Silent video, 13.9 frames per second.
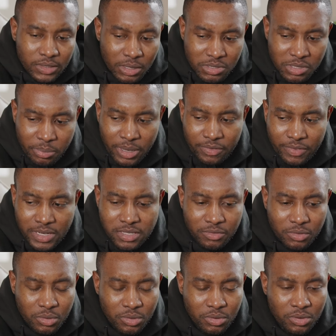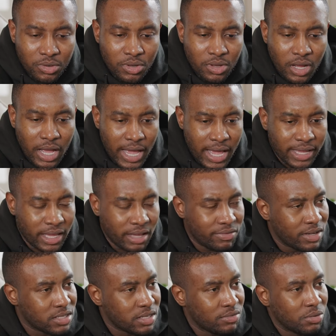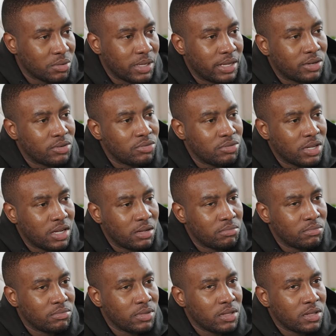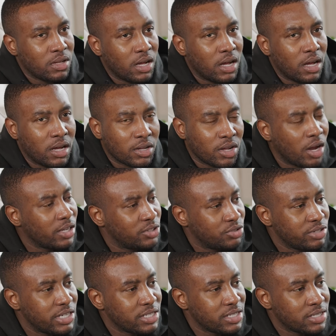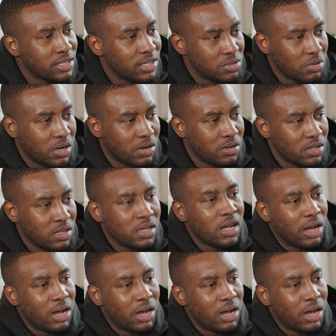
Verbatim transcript: there was a big festival, a hair care festival here called um, uh, Curly Treats as okay. well.